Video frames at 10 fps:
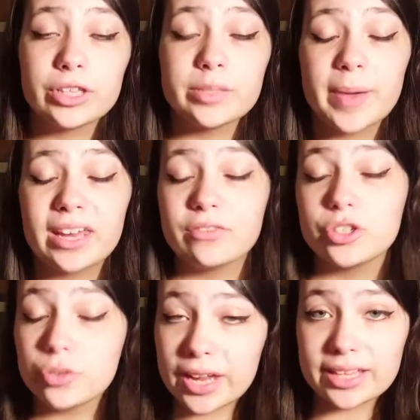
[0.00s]
for the span of
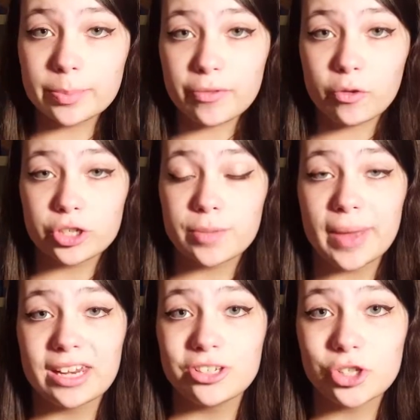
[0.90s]
2 days before she
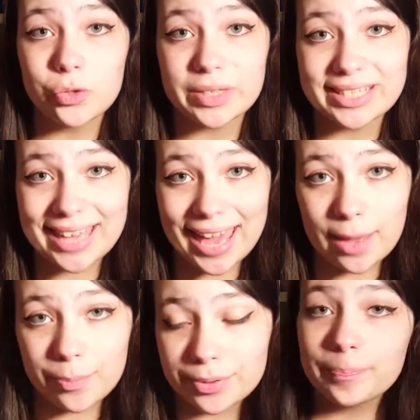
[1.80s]
managed to
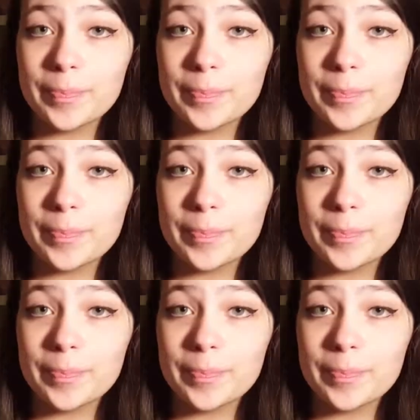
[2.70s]
escape.